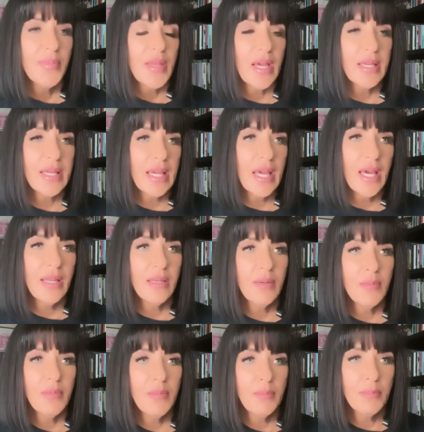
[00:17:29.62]
again,
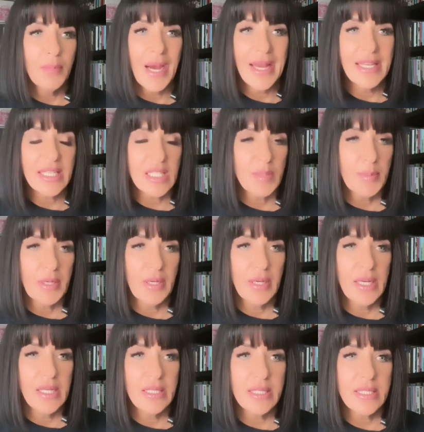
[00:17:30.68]
my
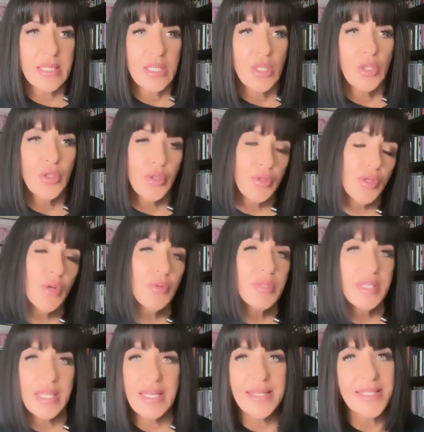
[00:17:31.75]
experience. You
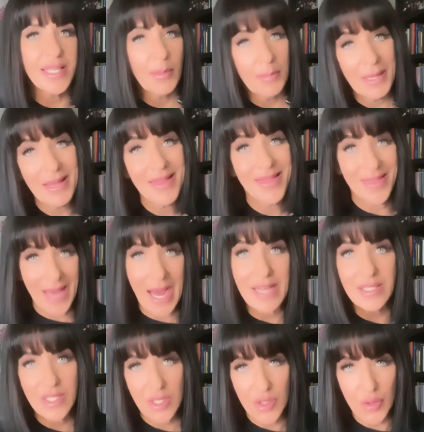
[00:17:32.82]
don't need to be
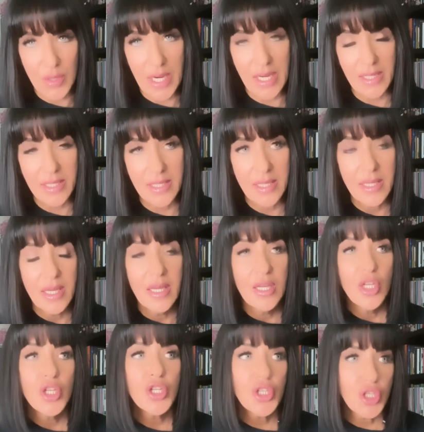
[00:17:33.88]
that strict
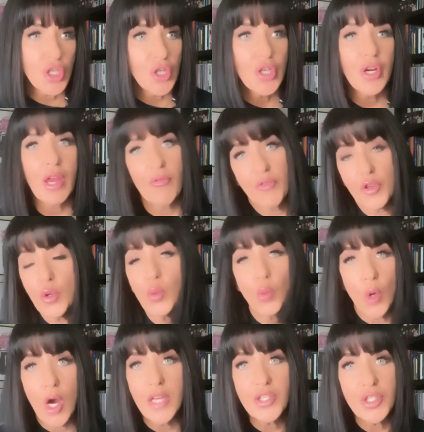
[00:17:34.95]
sure if you
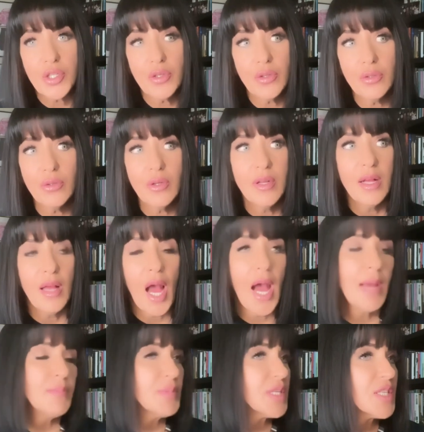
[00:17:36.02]
want to,
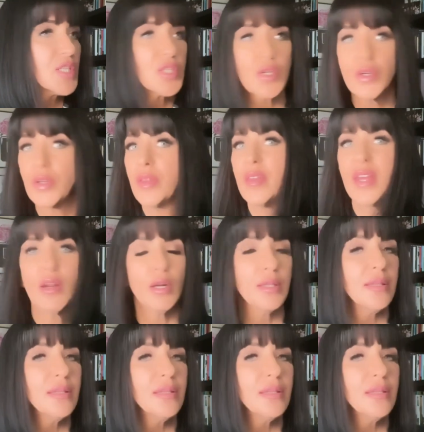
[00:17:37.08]
I'm certain there are